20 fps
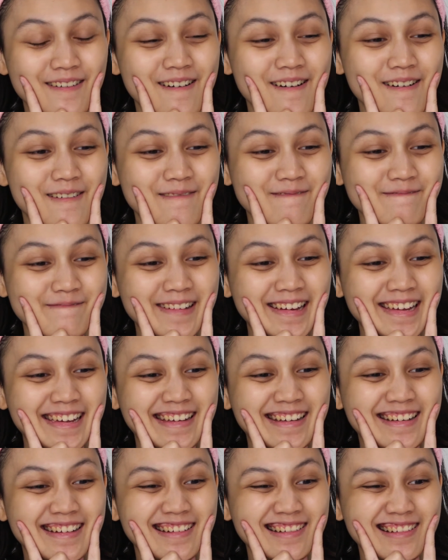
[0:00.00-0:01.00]
Oh my
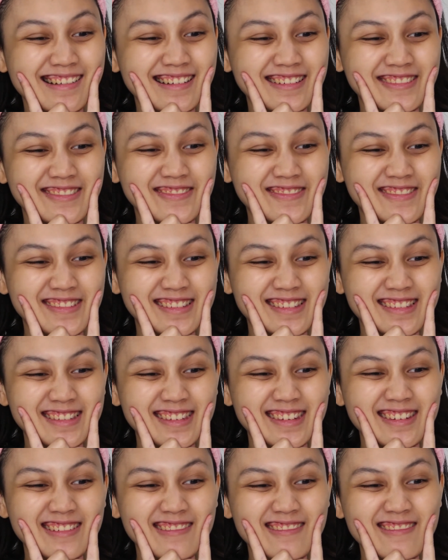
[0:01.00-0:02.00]
gosh, you can
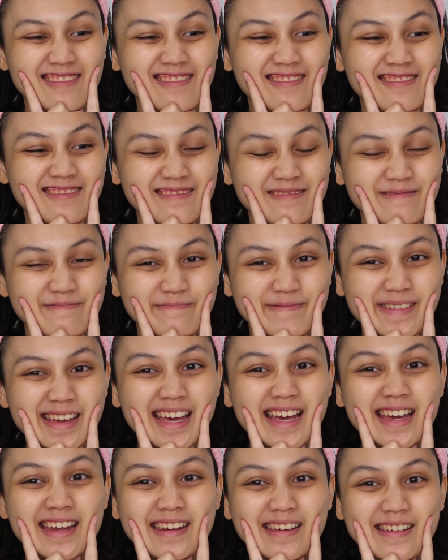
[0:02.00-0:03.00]
see all the
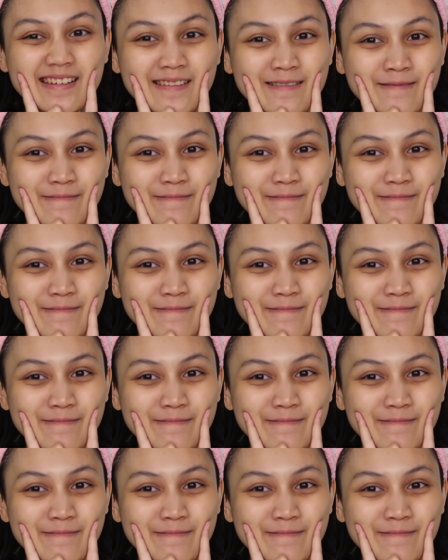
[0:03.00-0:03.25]
bad